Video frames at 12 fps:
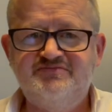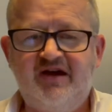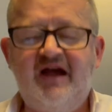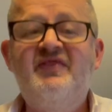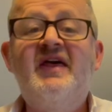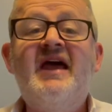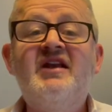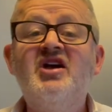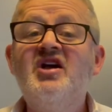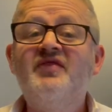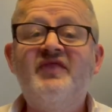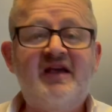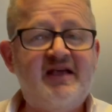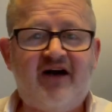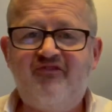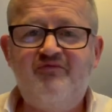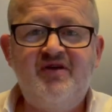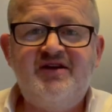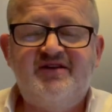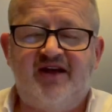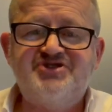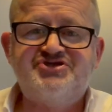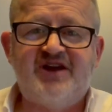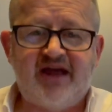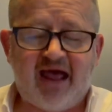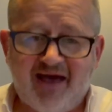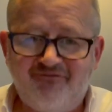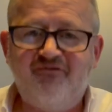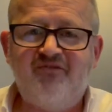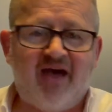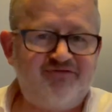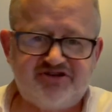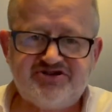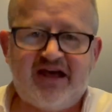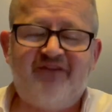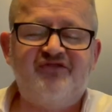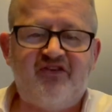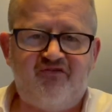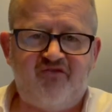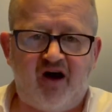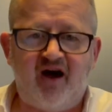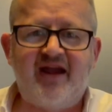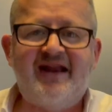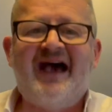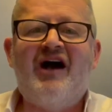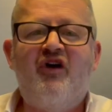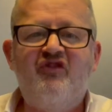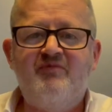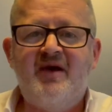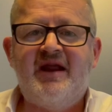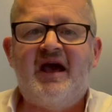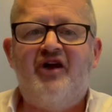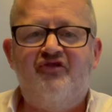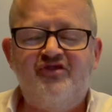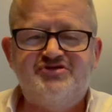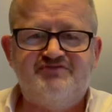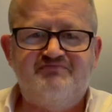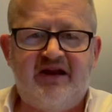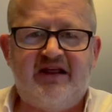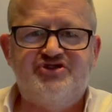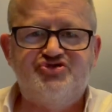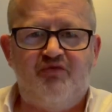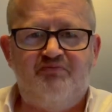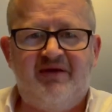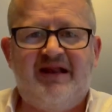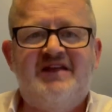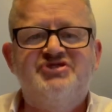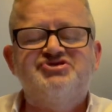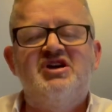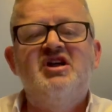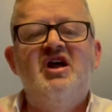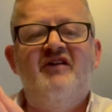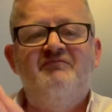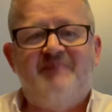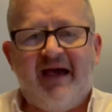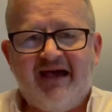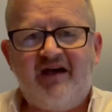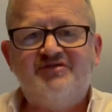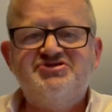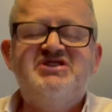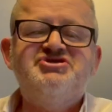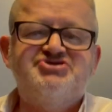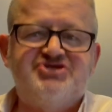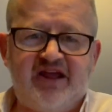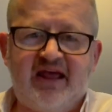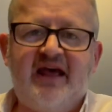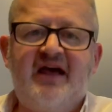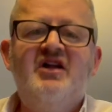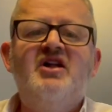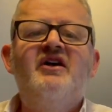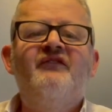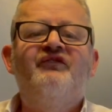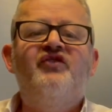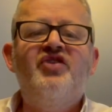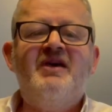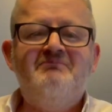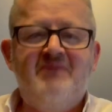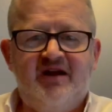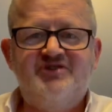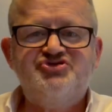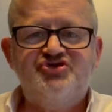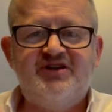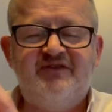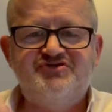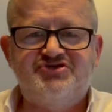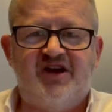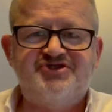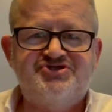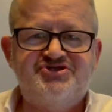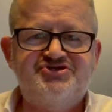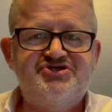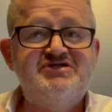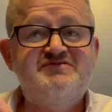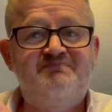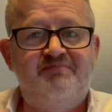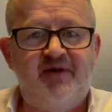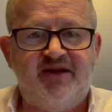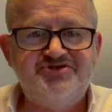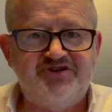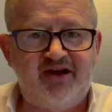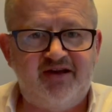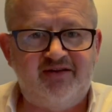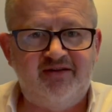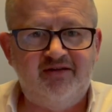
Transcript: And then the government doesn't have to find however many hundreds of millions or billions of pounds each year for the Ministry of Justice's budget.